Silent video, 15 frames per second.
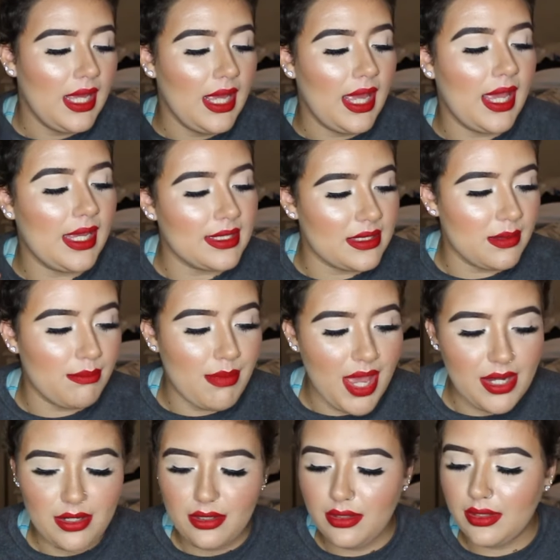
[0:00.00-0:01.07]
It has the
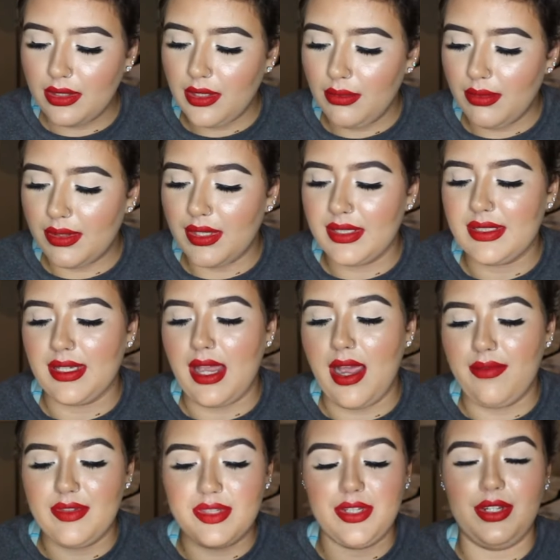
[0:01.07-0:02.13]
metal. The only thing is, like,
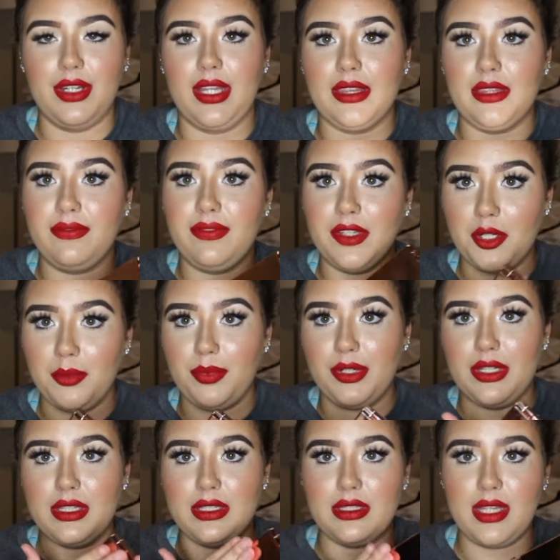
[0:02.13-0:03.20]
obviously you're gonna get the
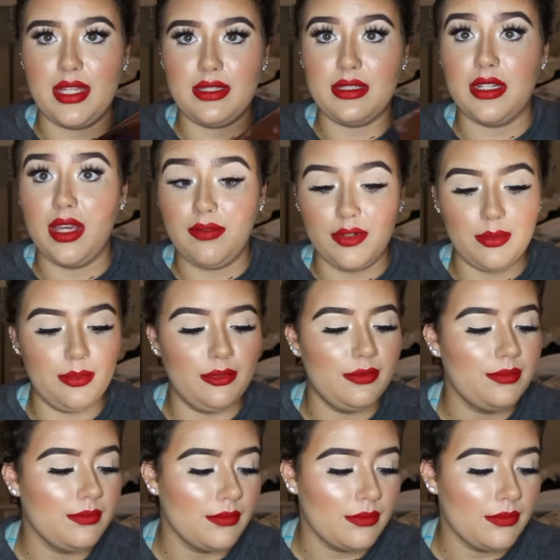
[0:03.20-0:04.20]
fingerprints, that's inevitable.